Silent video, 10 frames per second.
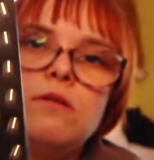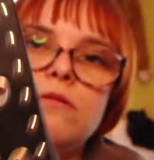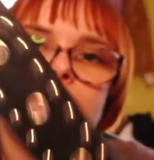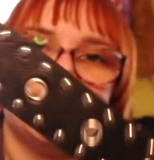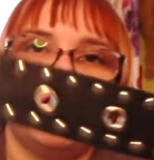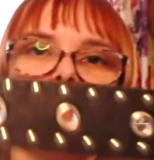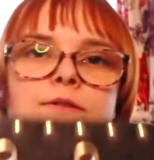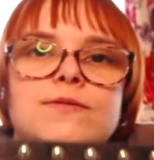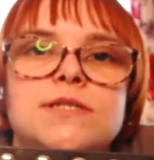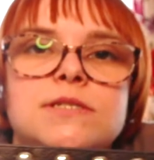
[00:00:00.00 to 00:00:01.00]
like kind
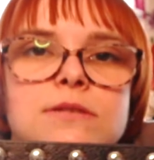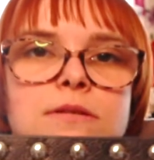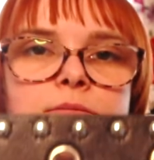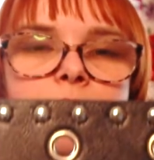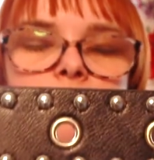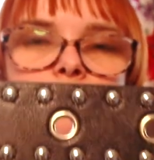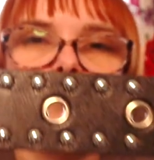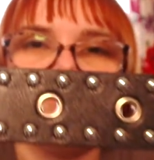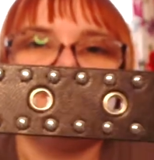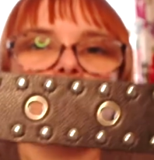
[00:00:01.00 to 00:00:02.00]
of
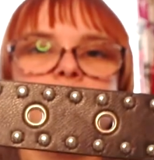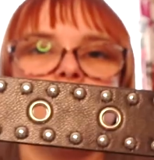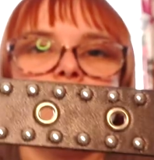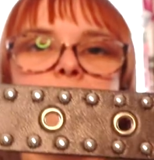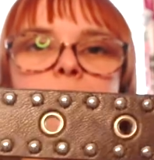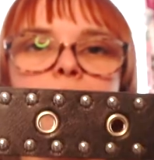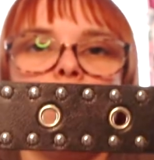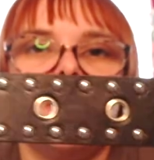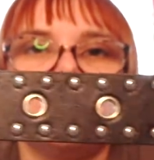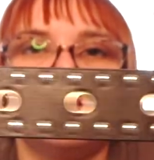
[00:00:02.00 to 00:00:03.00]
not studded but
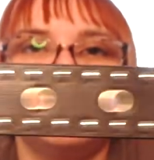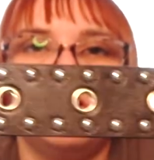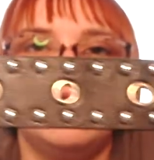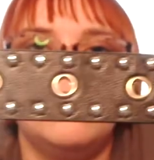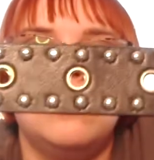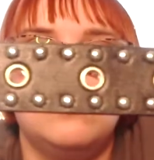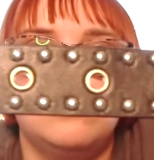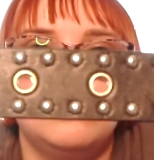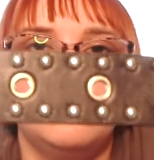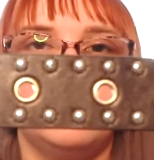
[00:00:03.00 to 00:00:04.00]
like
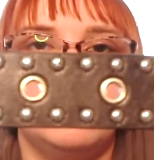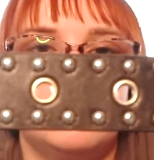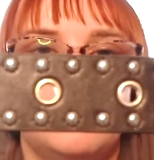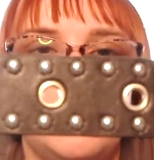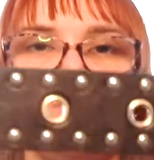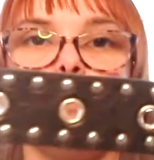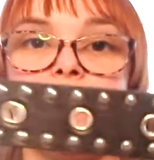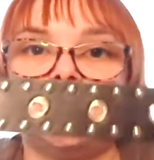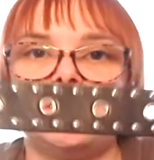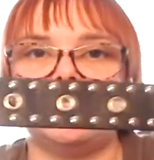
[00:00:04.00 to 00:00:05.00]
kind of
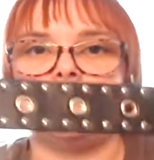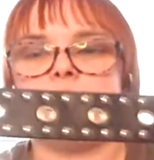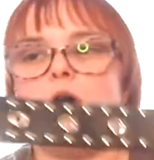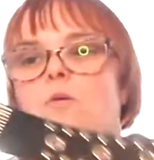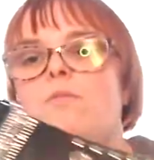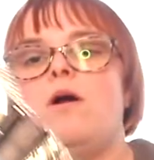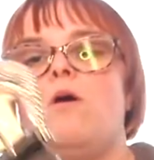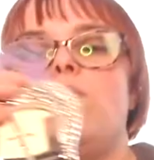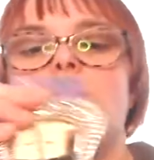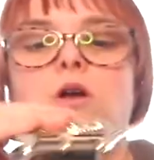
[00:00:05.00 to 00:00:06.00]
western style belt